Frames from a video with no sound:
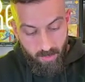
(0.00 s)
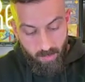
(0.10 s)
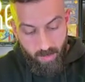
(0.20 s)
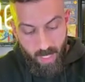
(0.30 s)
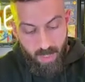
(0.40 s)

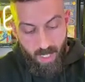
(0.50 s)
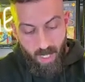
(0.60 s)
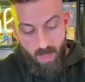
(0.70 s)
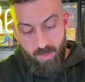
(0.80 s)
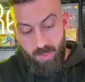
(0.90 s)
maybe
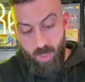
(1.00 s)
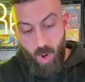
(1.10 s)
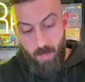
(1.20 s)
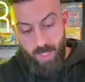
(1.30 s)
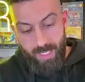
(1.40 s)
if you do
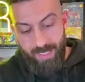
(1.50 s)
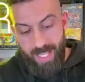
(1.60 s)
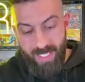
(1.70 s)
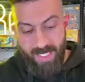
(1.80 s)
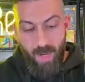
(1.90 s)
open it, let
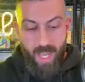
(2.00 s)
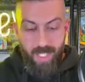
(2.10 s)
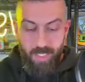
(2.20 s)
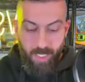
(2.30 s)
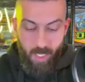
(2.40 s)
us know how you
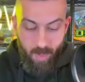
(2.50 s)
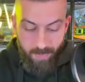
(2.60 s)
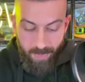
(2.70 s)
do.